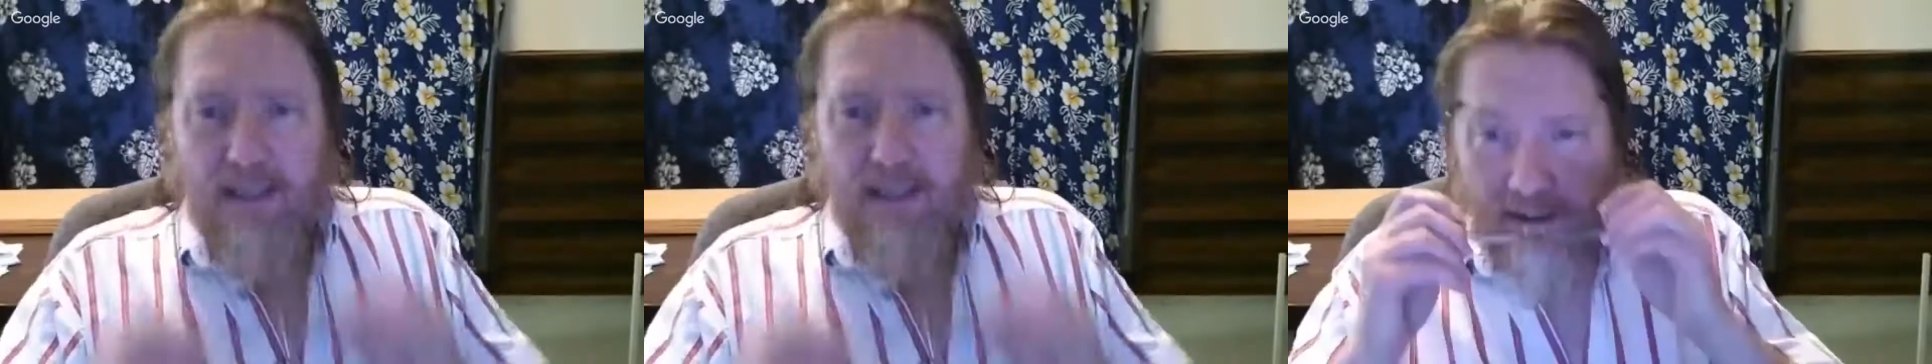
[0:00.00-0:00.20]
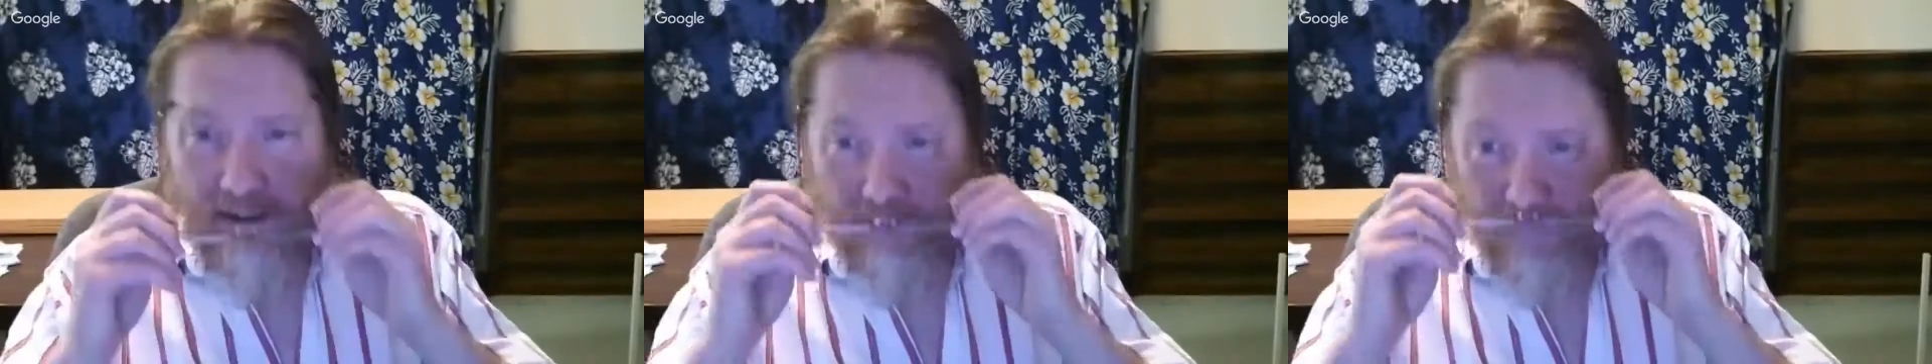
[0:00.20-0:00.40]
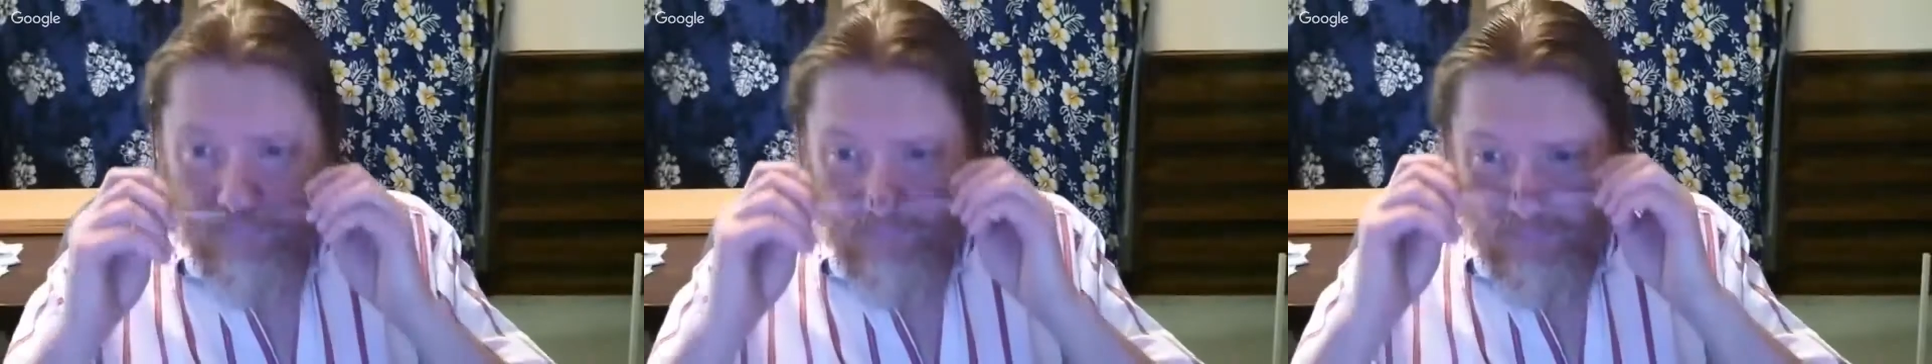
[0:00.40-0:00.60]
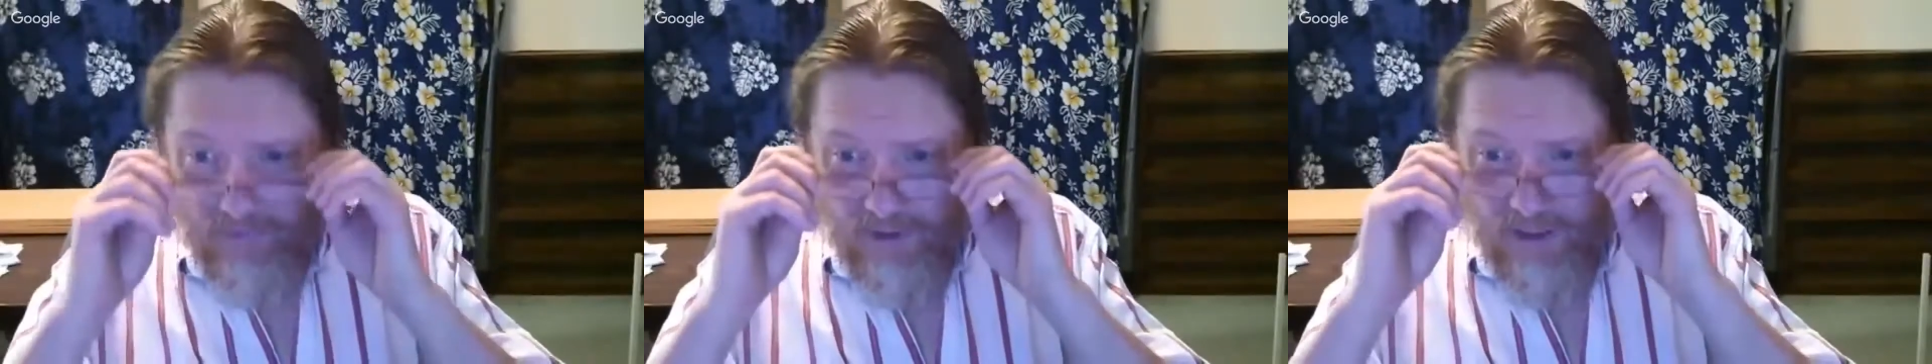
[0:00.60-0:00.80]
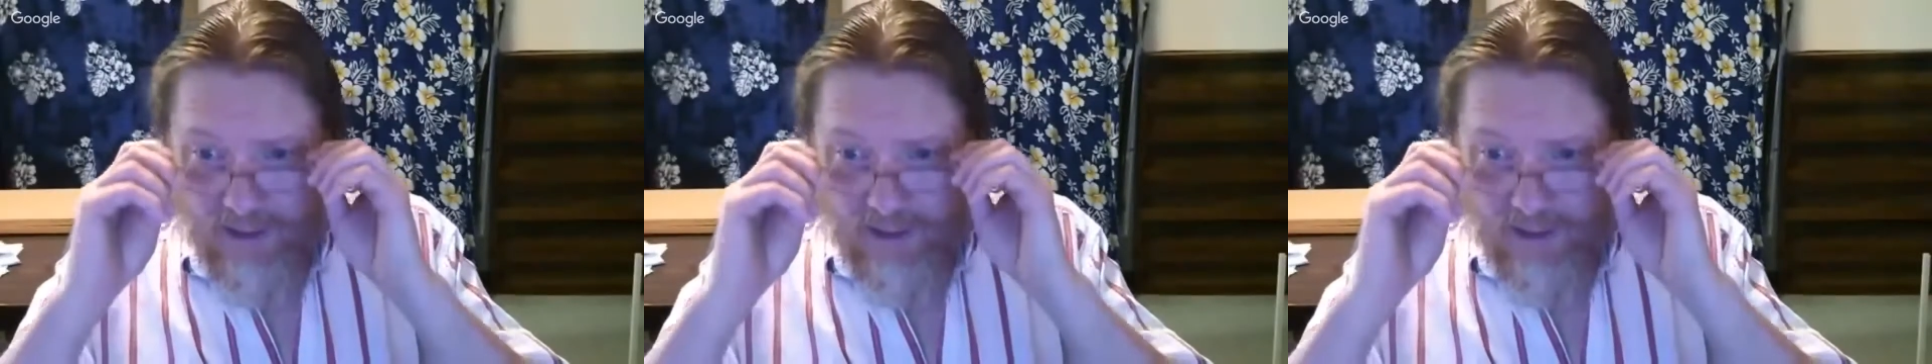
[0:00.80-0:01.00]
Um,
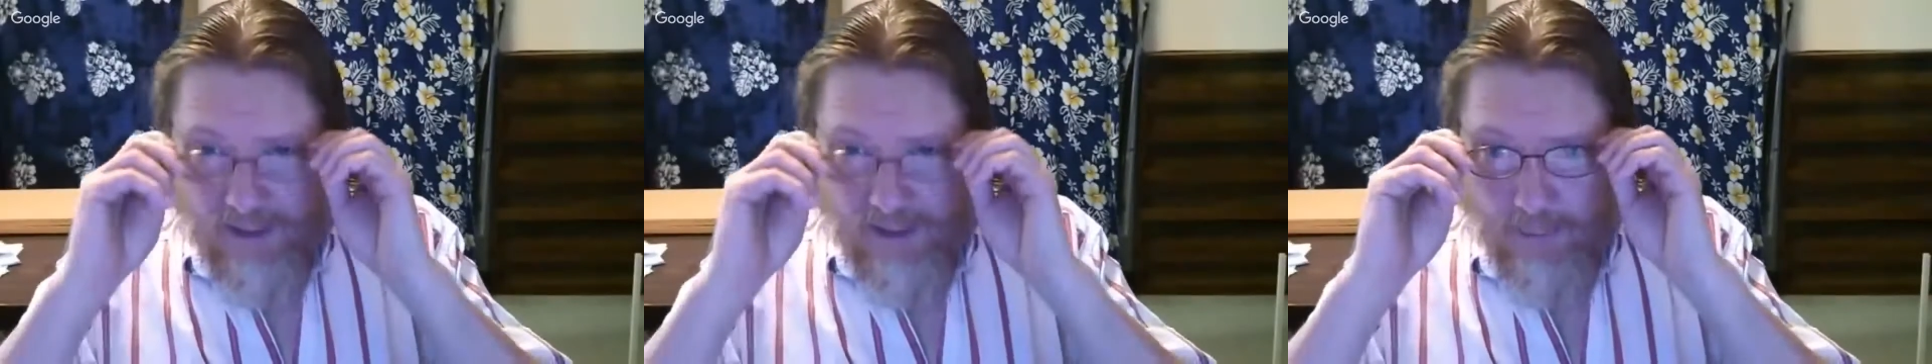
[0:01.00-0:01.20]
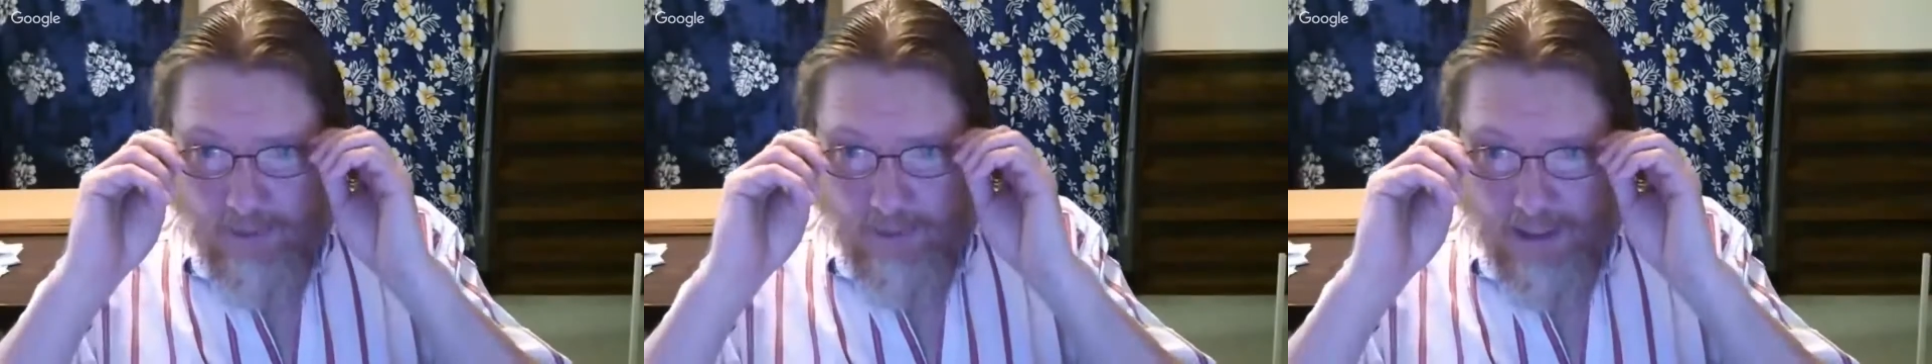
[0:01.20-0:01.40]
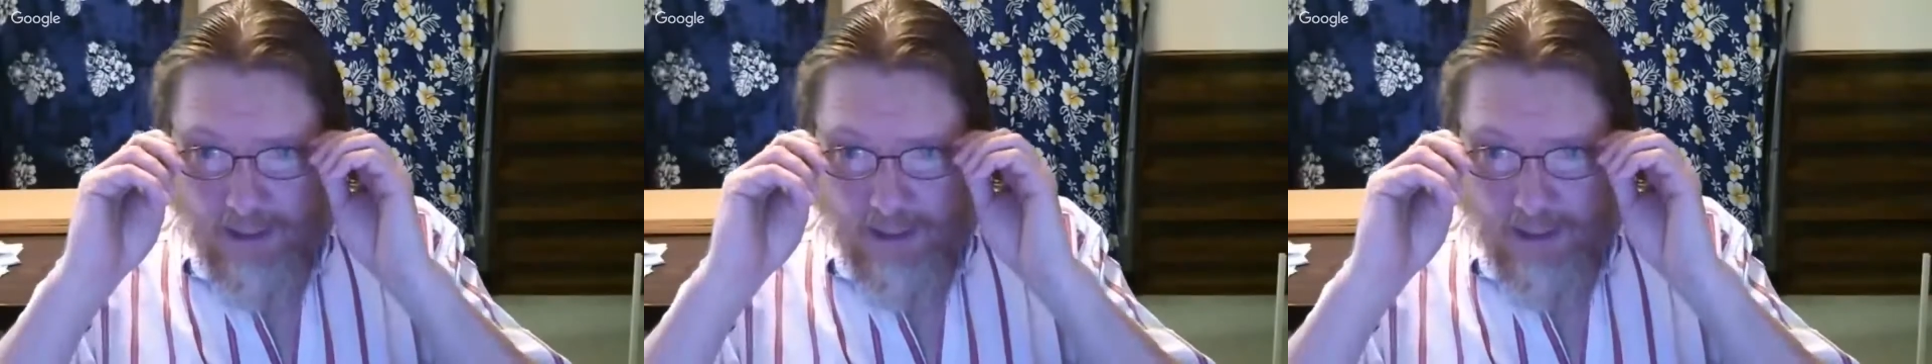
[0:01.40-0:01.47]
at some point,